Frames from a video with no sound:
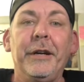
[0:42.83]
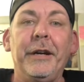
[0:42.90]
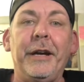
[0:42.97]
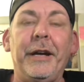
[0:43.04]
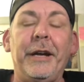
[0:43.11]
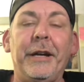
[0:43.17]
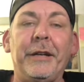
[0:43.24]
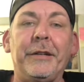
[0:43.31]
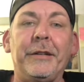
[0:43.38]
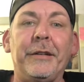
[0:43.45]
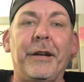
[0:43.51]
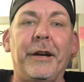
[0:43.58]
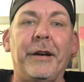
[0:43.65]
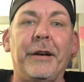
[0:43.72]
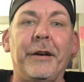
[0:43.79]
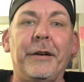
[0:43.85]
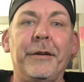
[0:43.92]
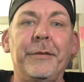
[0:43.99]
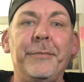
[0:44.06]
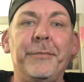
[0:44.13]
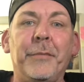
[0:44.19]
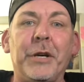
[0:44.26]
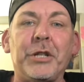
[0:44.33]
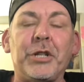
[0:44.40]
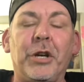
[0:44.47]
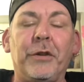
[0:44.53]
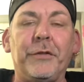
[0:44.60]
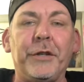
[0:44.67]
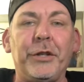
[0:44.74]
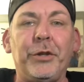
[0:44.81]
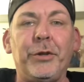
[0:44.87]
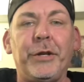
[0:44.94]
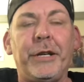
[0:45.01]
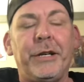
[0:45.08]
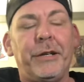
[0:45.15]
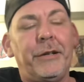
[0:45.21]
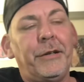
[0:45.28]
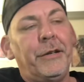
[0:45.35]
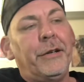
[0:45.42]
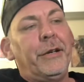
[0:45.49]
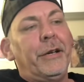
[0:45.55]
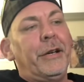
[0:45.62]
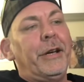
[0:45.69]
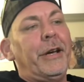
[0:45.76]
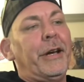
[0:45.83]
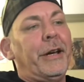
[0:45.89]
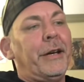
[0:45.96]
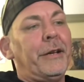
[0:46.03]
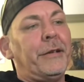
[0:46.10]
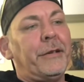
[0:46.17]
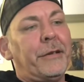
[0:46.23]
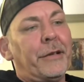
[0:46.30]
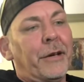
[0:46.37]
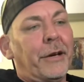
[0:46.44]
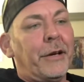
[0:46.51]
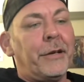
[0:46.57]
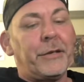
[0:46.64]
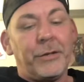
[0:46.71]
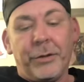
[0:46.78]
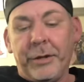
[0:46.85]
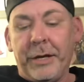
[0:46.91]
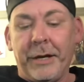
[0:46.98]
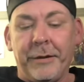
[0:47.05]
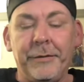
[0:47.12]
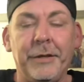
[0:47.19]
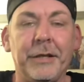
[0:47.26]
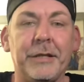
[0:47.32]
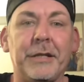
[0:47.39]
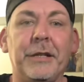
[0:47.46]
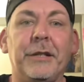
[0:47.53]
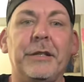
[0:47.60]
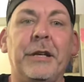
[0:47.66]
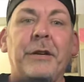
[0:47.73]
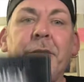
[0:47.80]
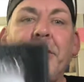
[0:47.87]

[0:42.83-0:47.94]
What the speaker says: and my shelving unit. And so yeah, let's get down